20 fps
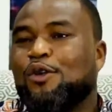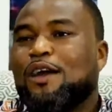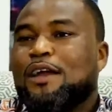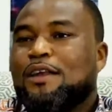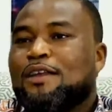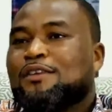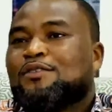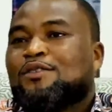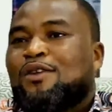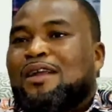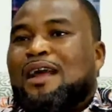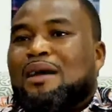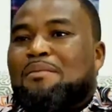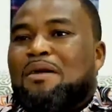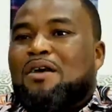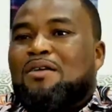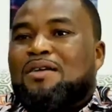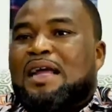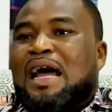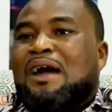So it is not
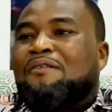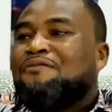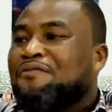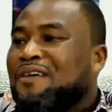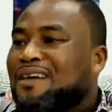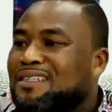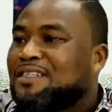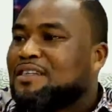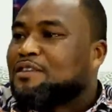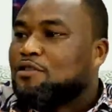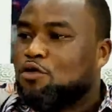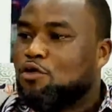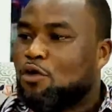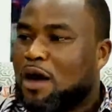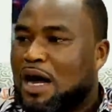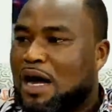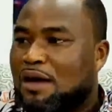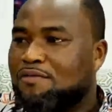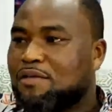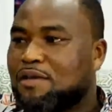about the affection
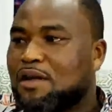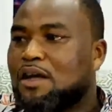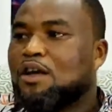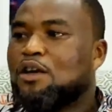you have.